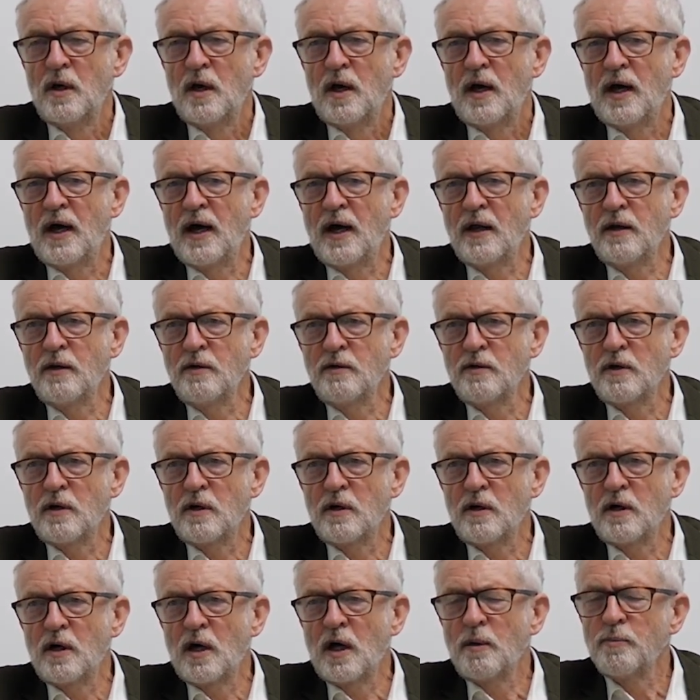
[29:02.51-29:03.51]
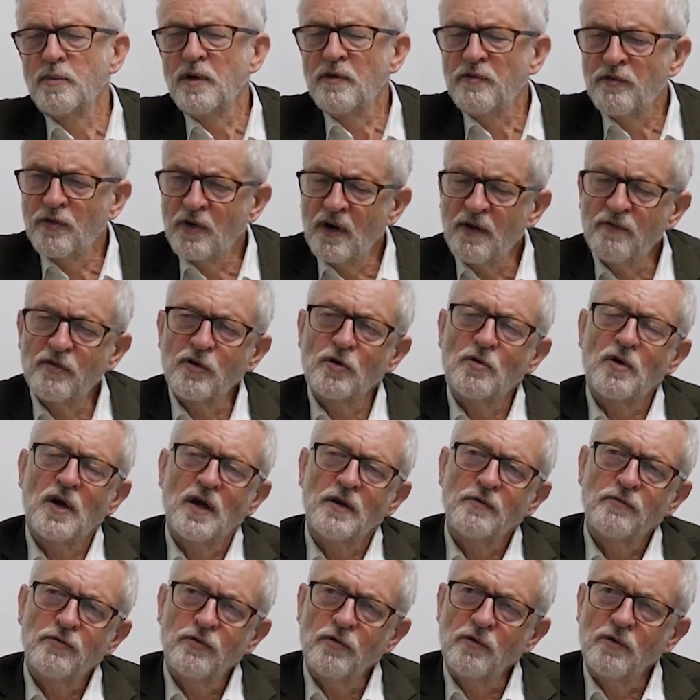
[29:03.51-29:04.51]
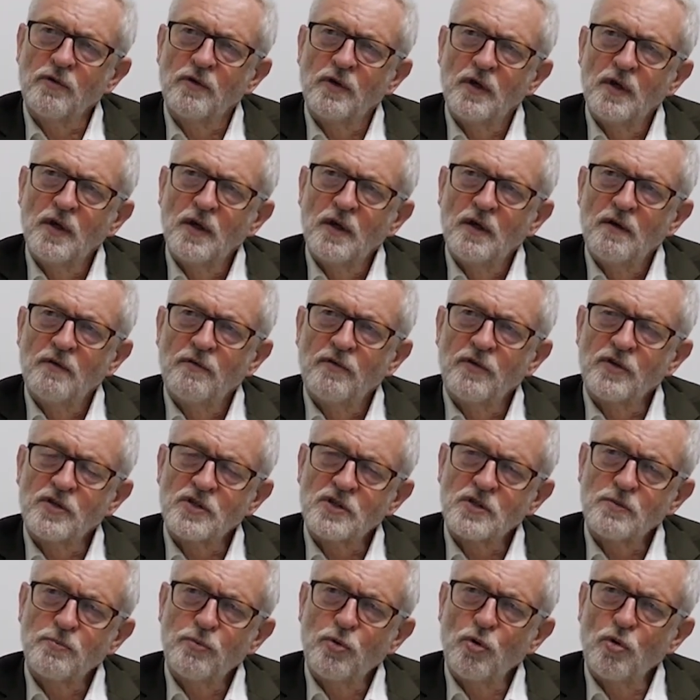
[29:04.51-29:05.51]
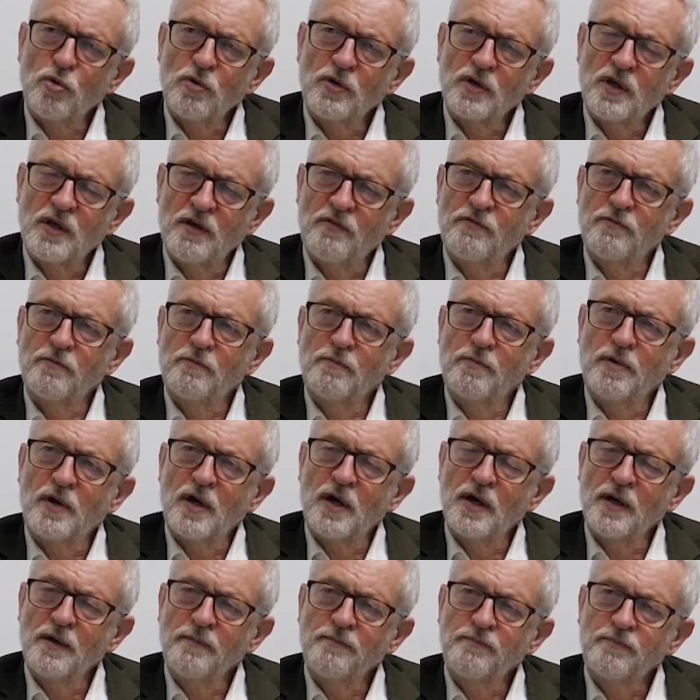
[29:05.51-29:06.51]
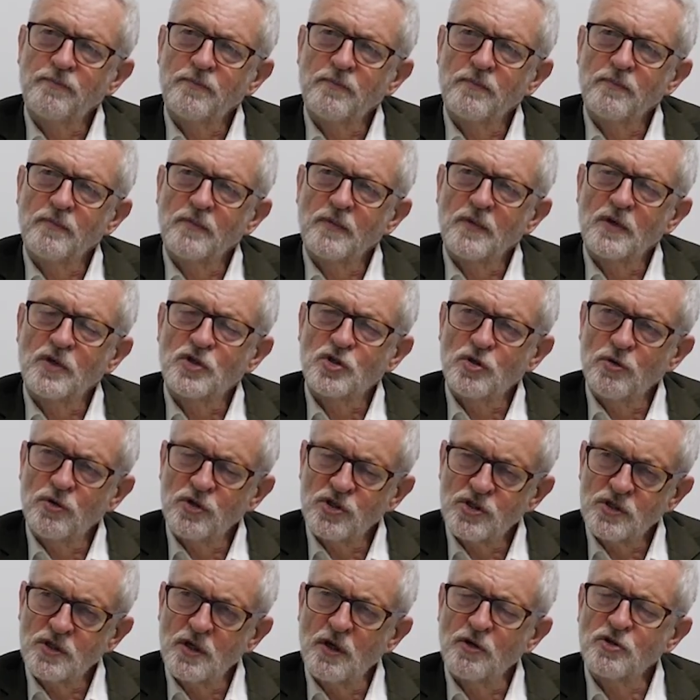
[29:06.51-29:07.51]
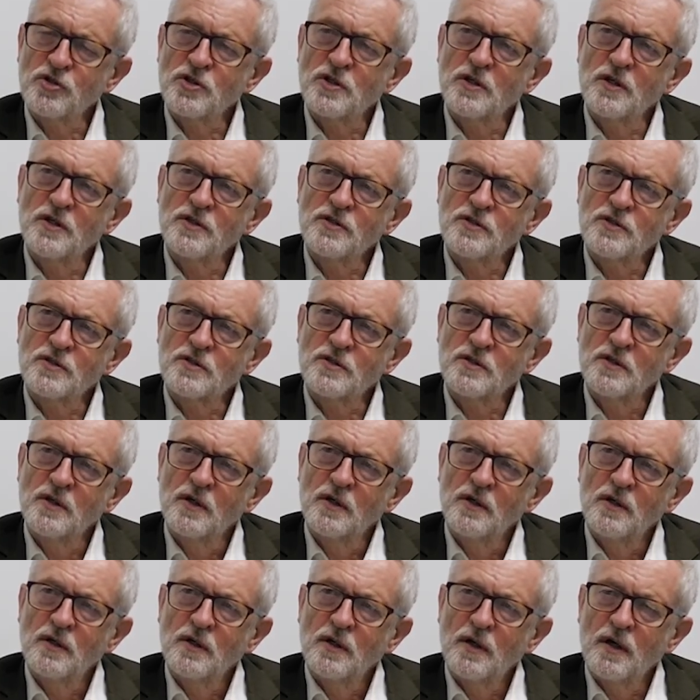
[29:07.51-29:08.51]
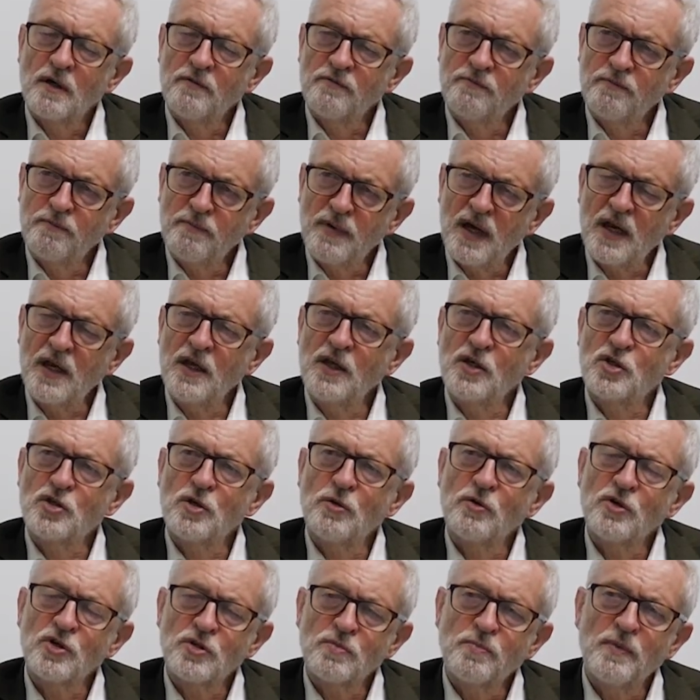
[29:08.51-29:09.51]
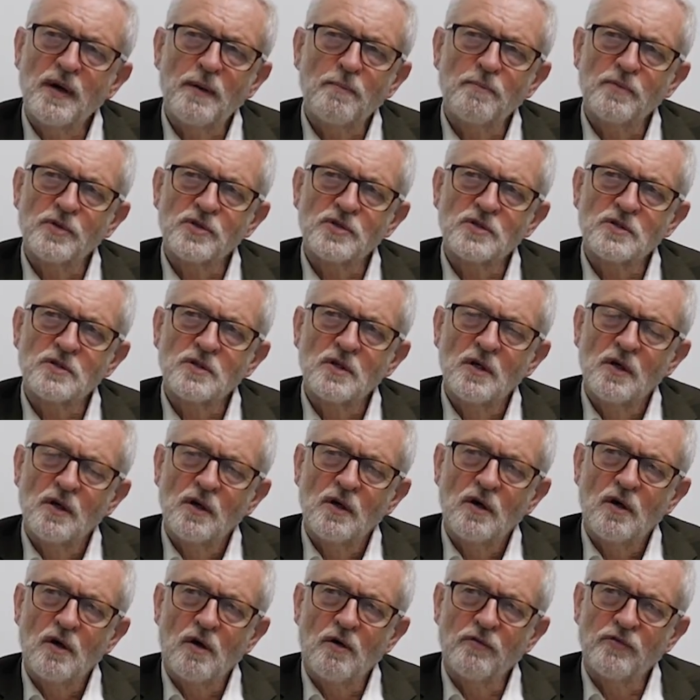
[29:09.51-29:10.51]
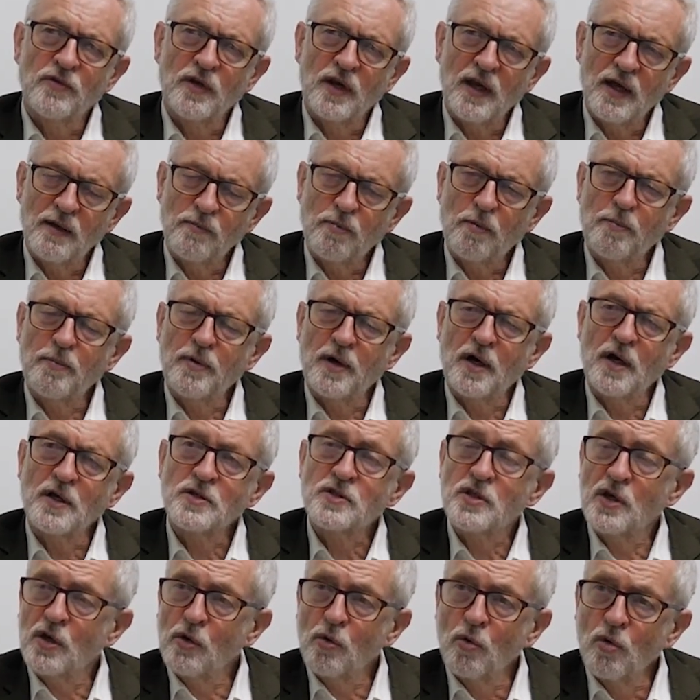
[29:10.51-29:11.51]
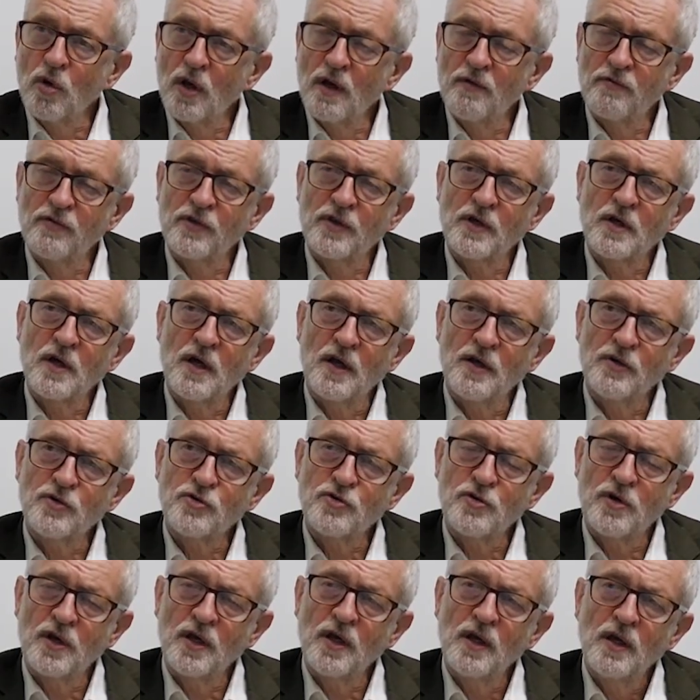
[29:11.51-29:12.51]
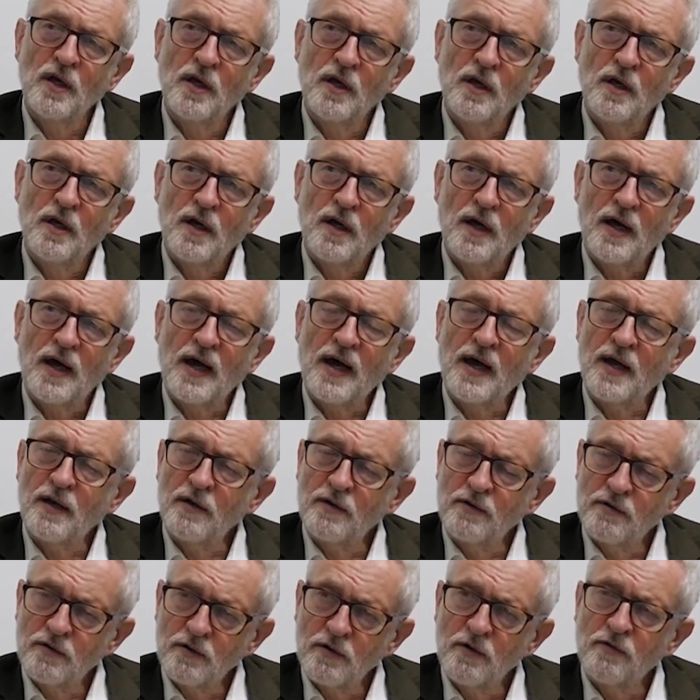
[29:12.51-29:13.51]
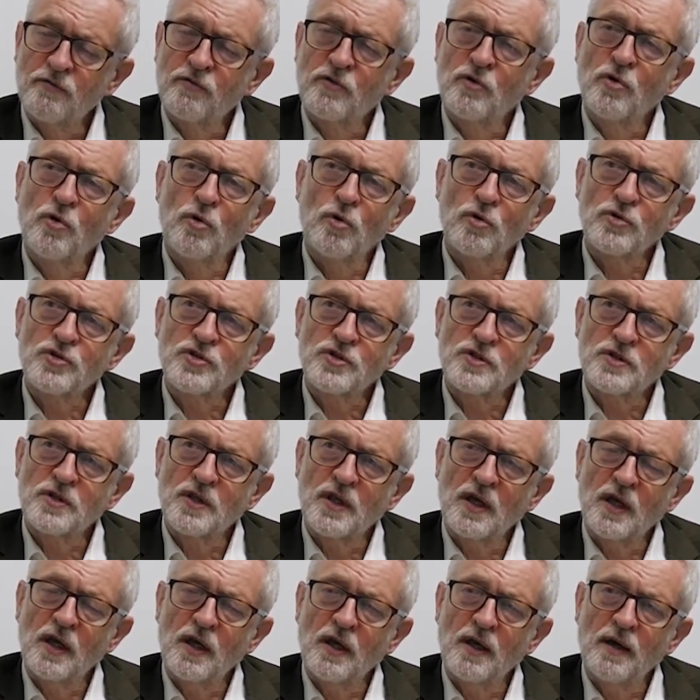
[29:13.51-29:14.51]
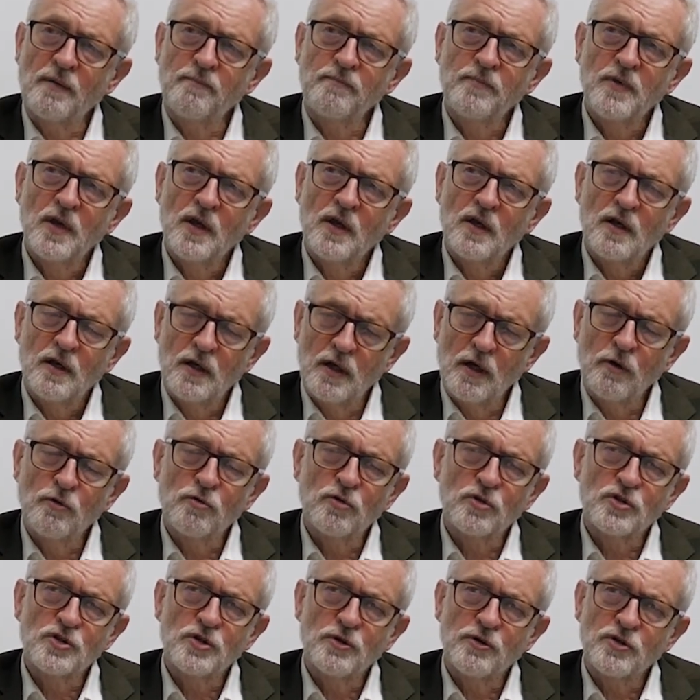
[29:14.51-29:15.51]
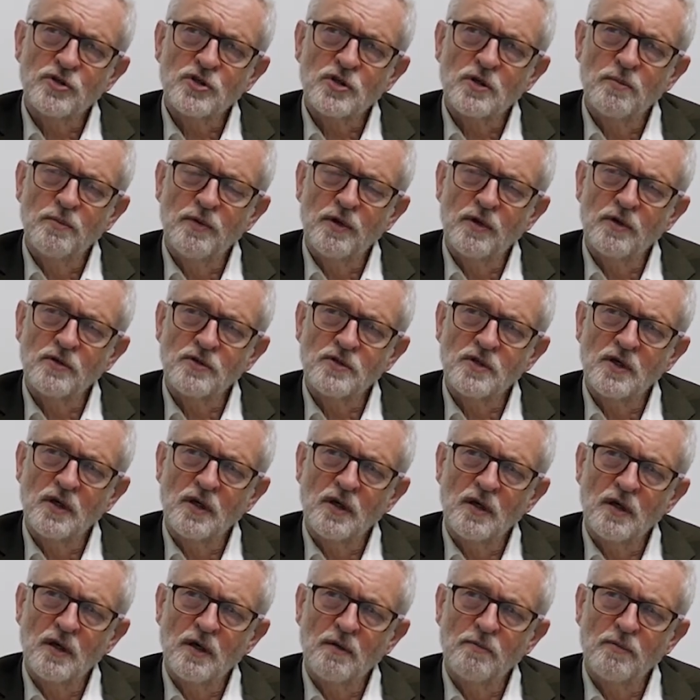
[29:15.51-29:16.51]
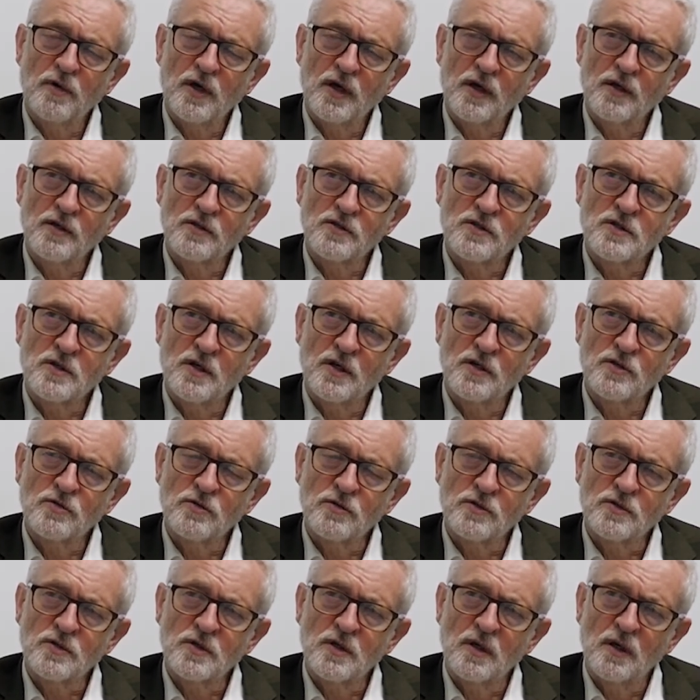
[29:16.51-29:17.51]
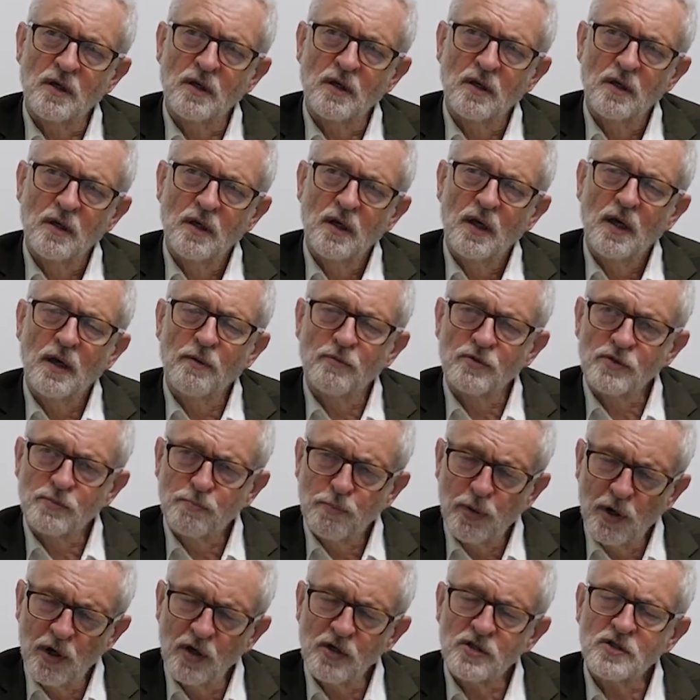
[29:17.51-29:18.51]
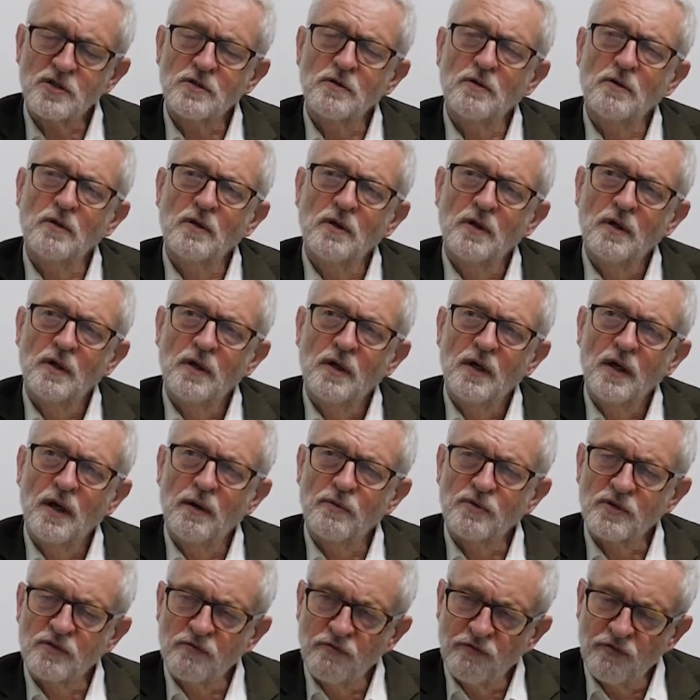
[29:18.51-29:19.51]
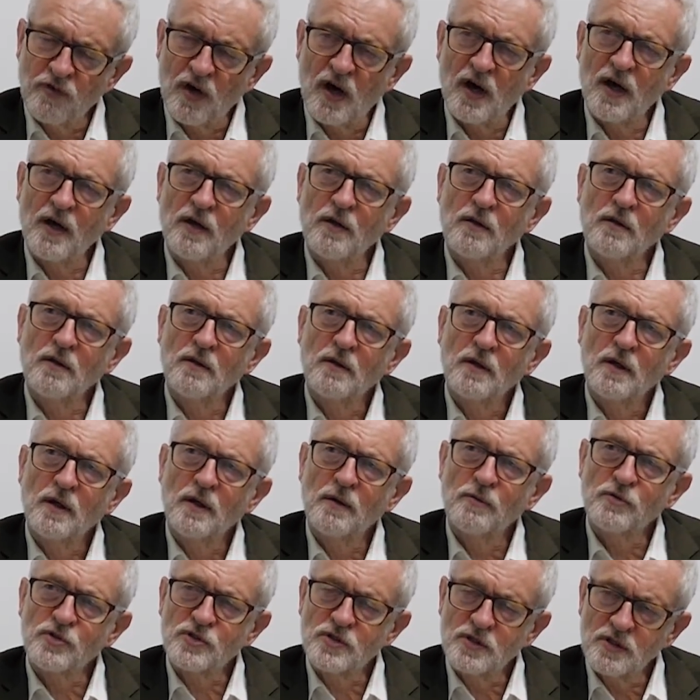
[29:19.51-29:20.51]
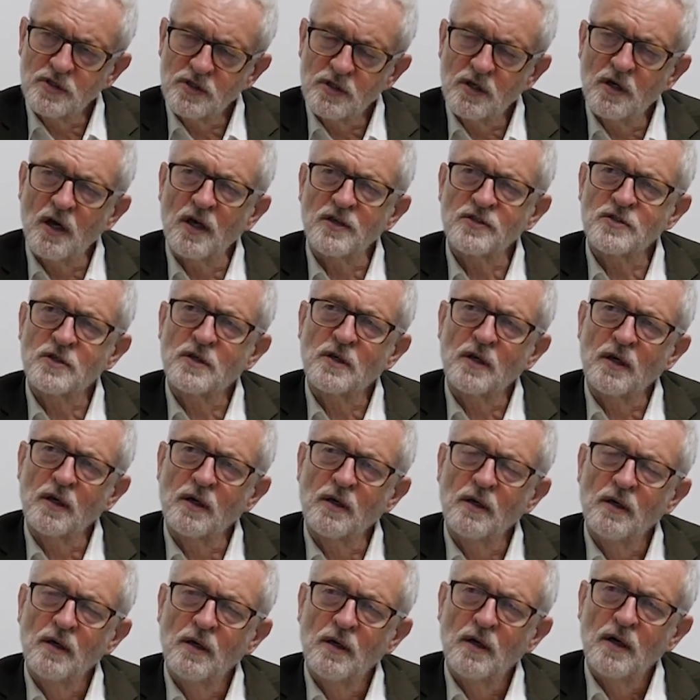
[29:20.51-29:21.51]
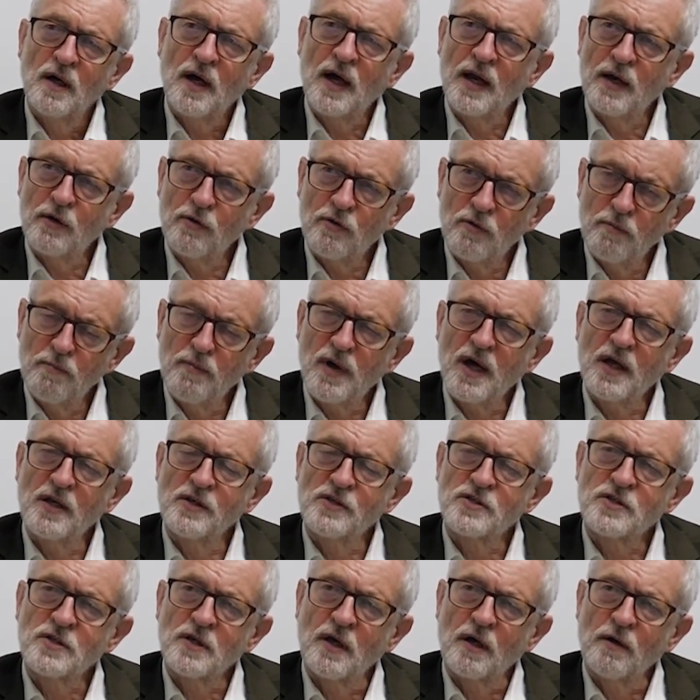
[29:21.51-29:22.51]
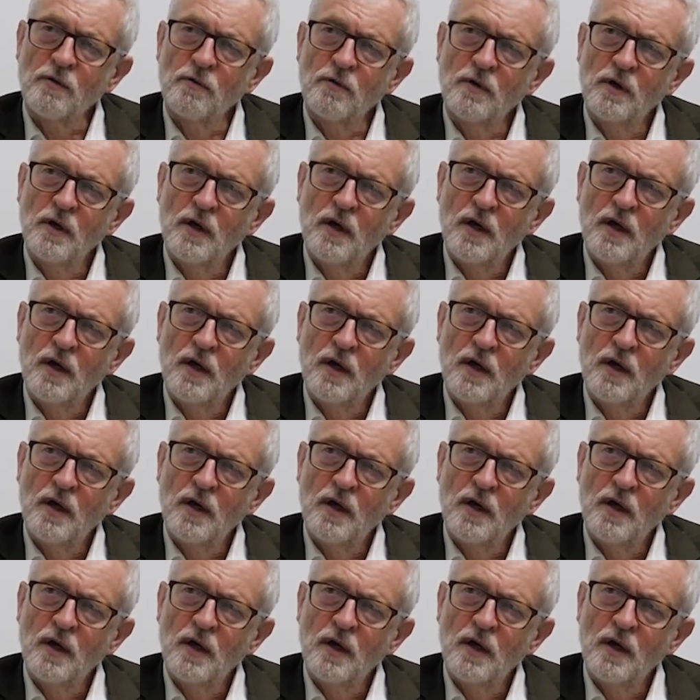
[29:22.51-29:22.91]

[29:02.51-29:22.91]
And I'll be forever grateful for the support given by Jewish socialists and many Jewish members of the Labour Party all over the country, and of course the local Jewish community in my constituency. It was personal, it was vile, it was disgusting, and it remains so.